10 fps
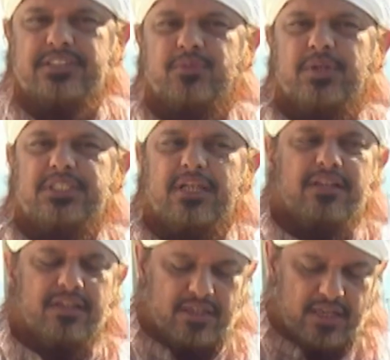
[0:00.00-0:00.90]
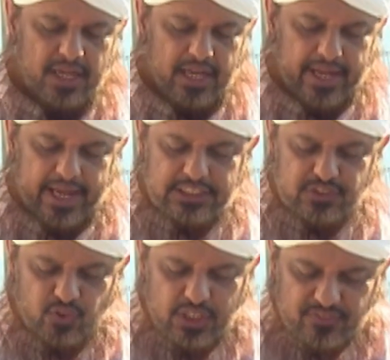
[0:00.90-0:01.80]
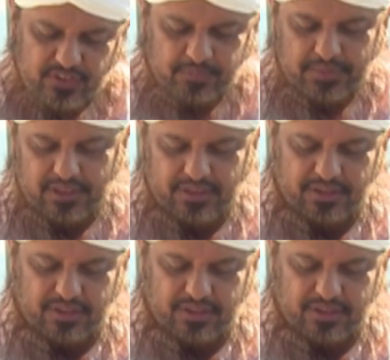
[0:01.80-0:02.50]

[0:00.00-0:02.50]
Azza wa has forgiven me.